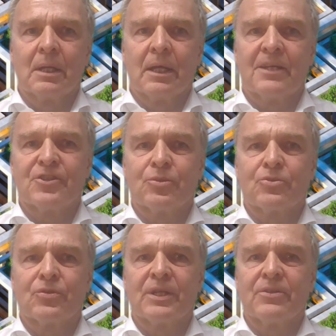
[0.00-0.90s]
as you
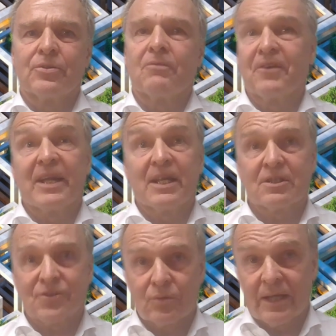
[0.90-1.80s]
treat your
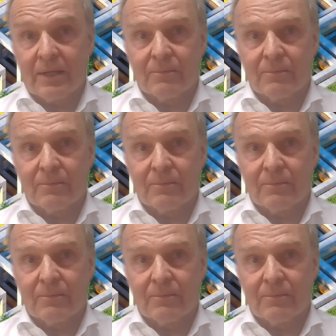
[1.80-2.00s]
financials today.